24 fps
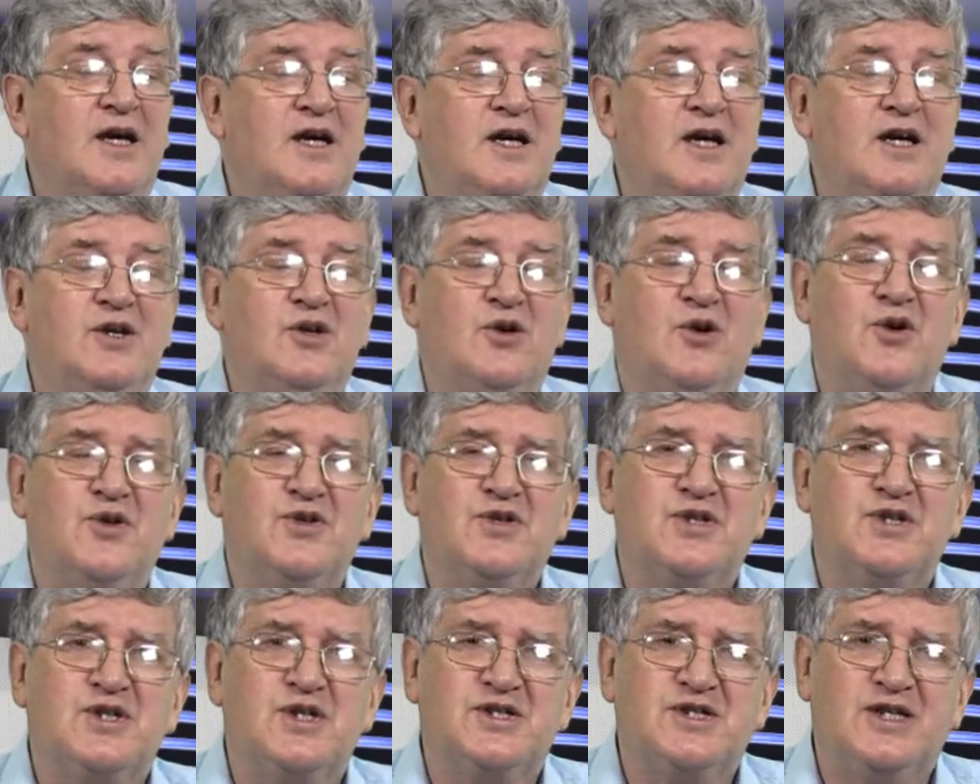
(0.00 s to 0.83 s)
In
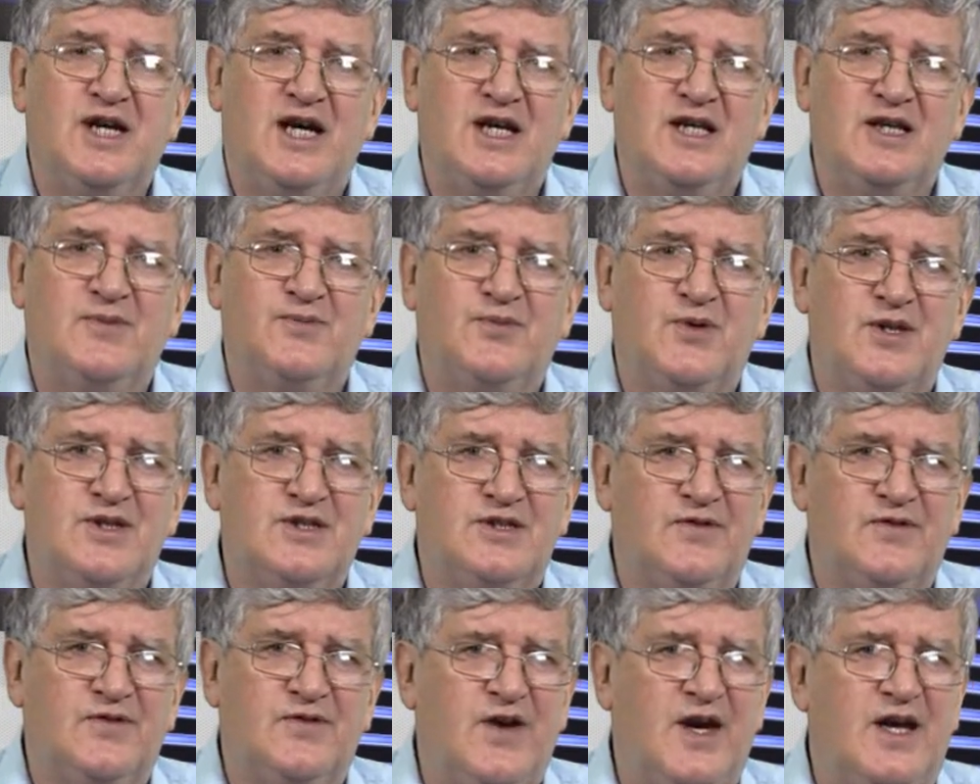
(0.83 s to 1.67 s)
order to tailor Prince
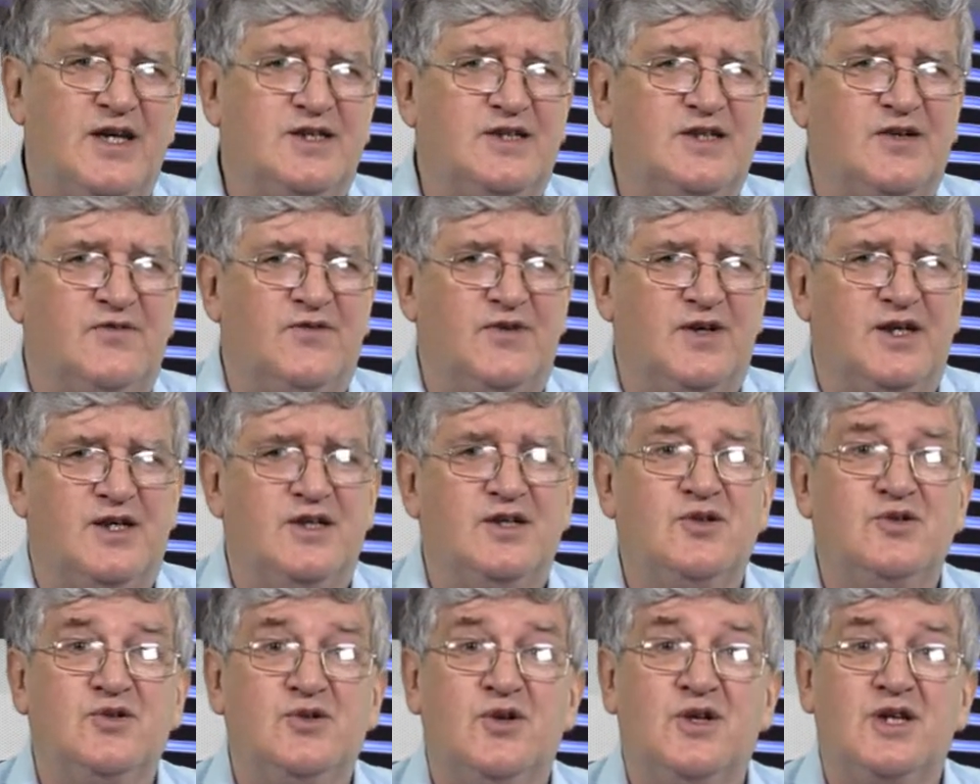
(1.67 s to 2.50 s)
effectively,
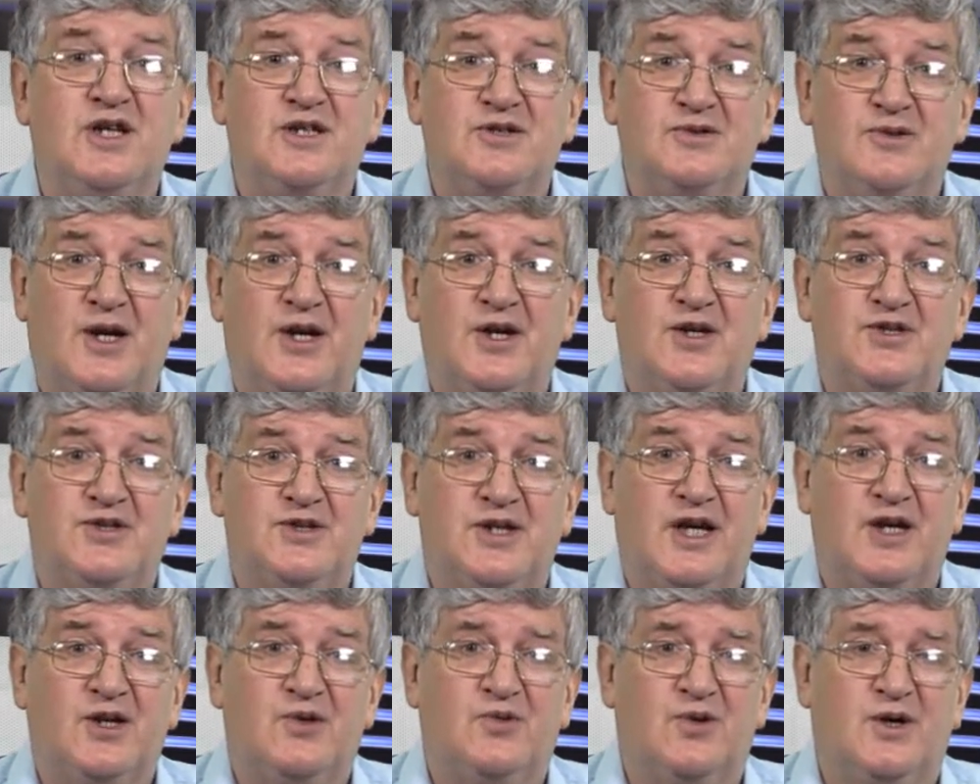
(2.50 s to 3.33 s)
you do need to
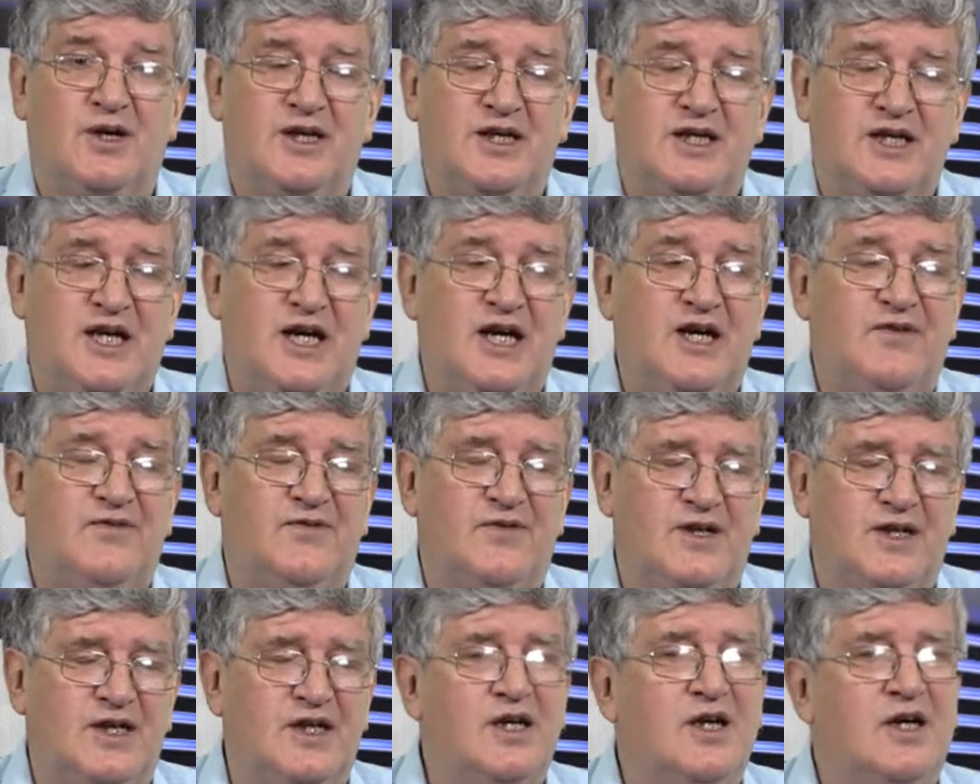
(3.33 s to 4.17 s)
understand quite
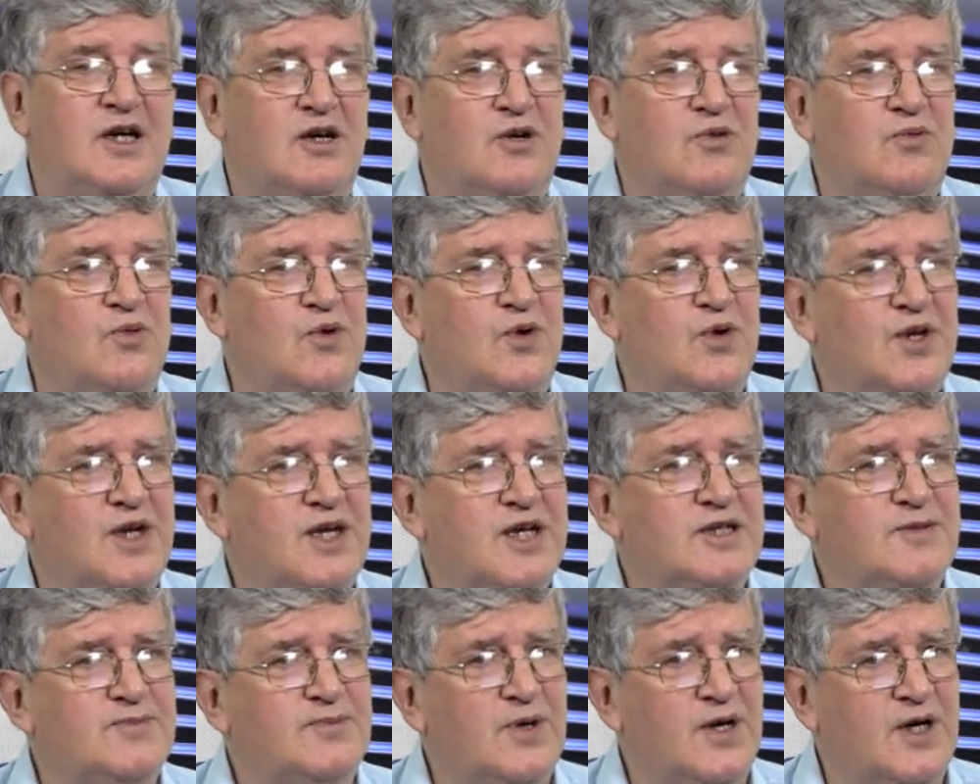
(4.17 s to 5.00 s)
carefully what
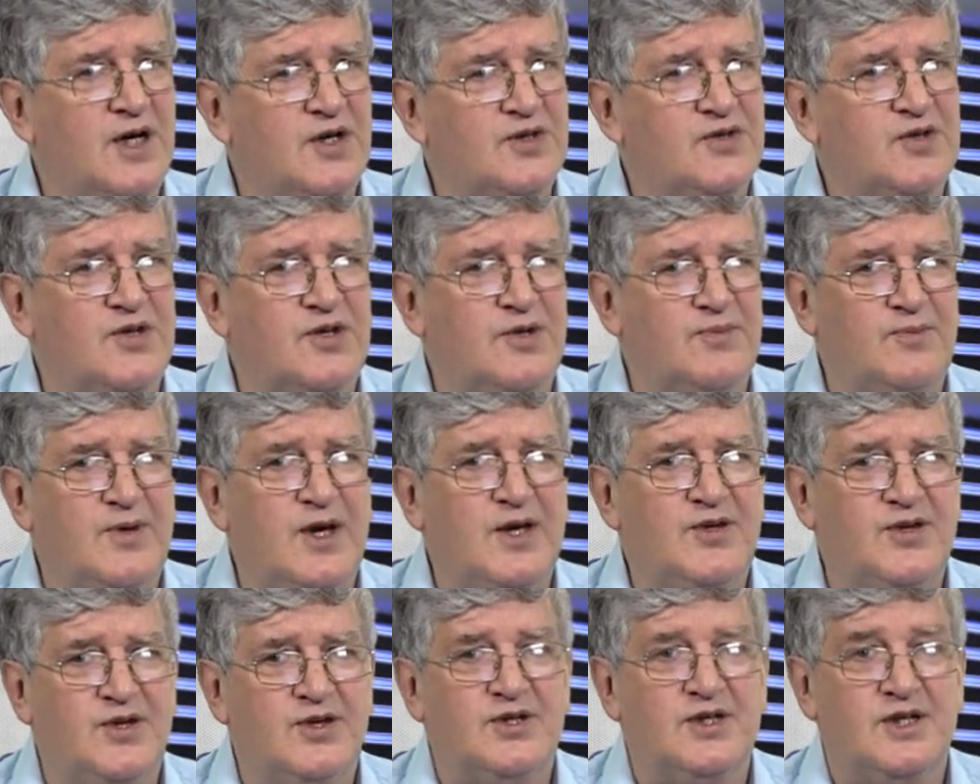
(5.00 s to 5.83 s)
each part of the
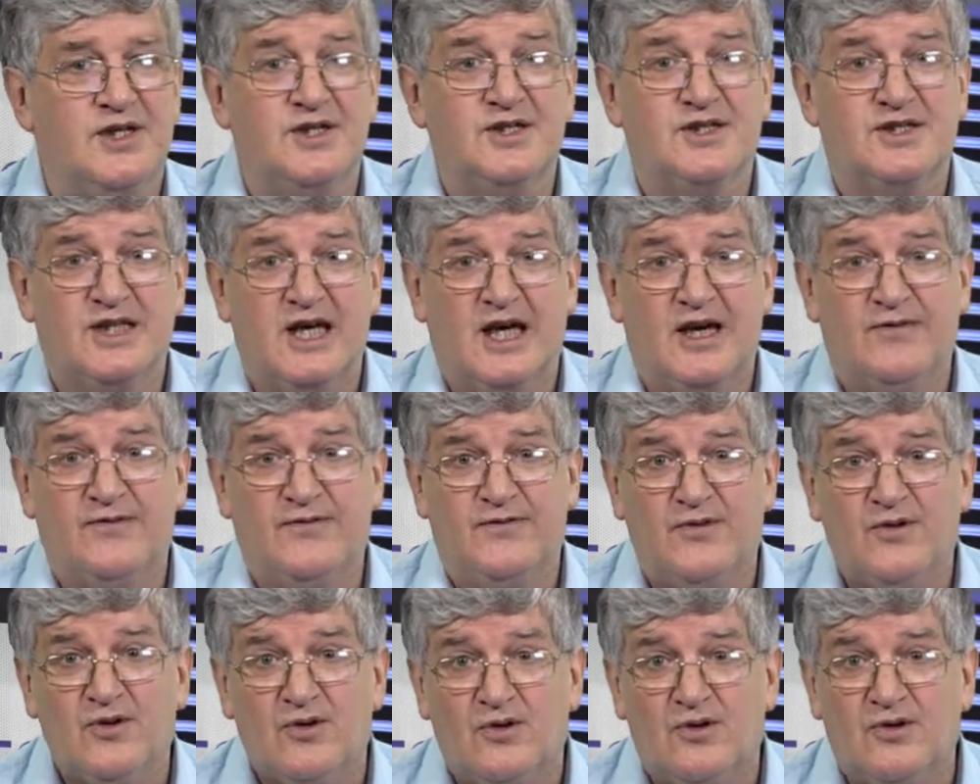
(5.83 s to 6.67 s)
method is there
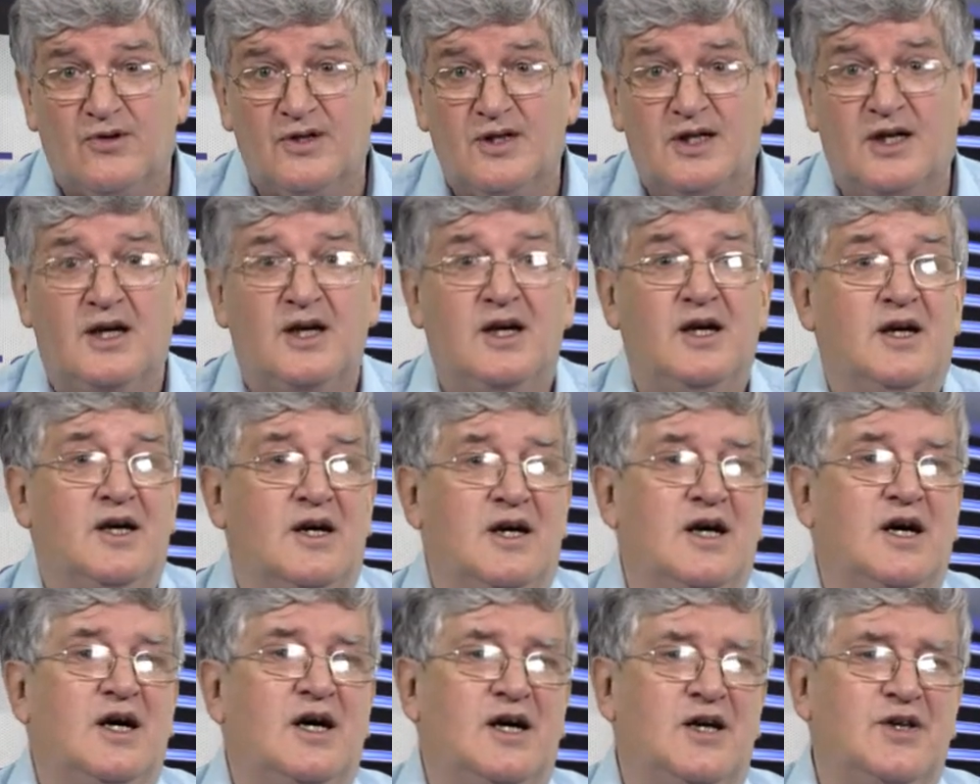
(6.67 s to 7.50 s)
for
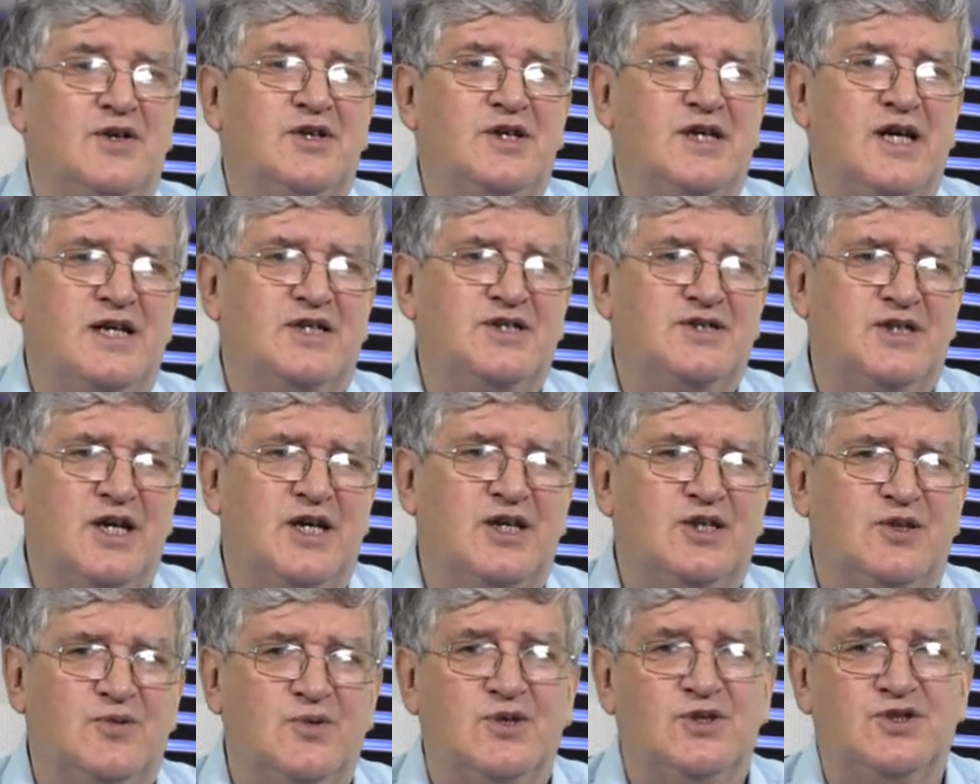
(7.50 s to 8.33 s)
and the
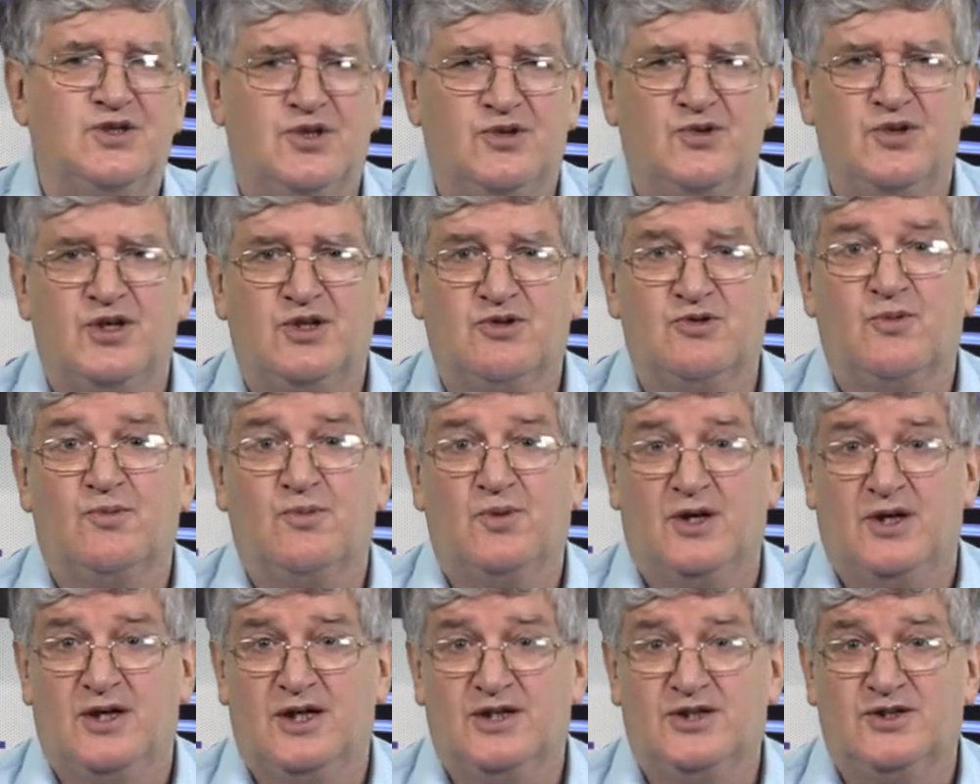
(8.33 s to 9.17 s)
extent to which you need to
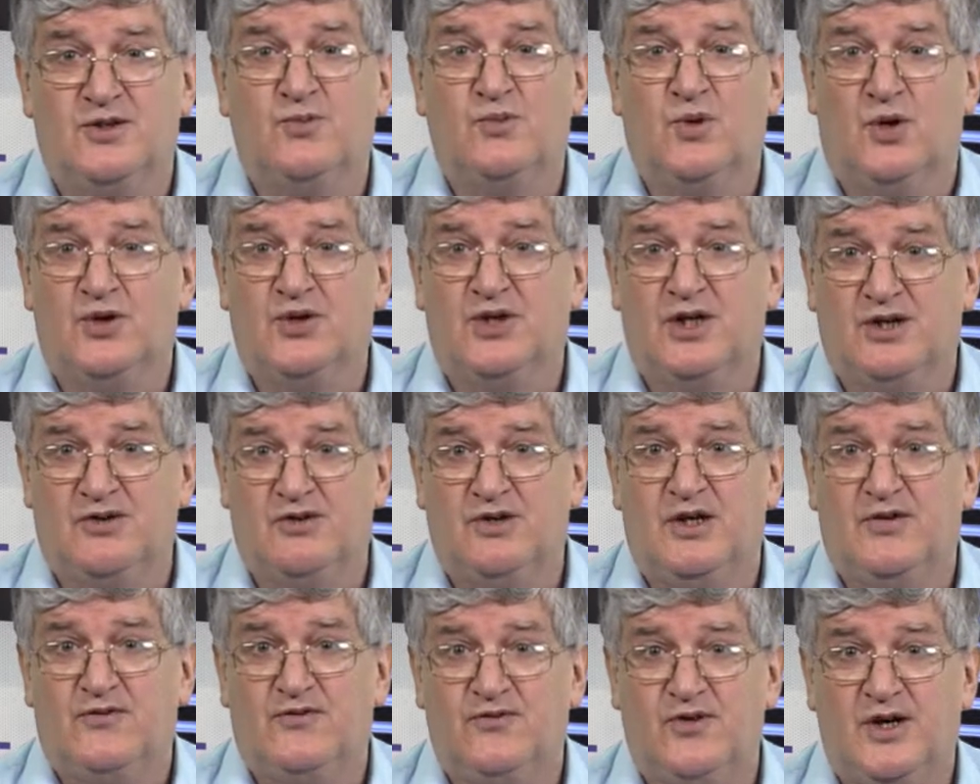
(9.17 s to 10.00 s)
apply it and what
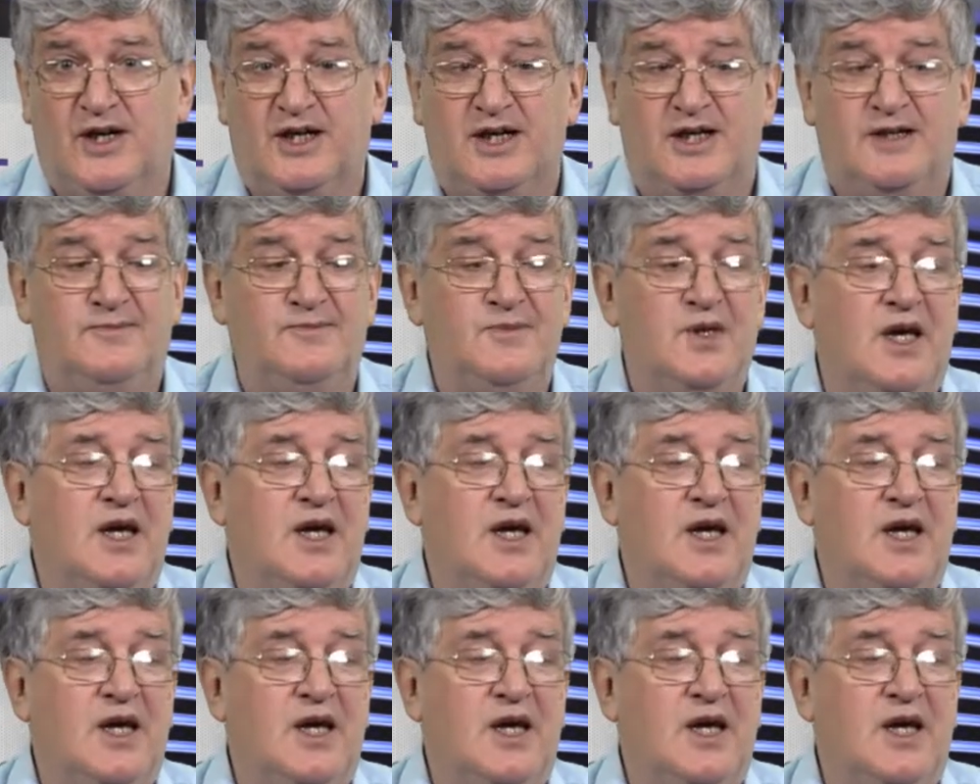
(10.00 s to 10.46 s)
degree of rigour.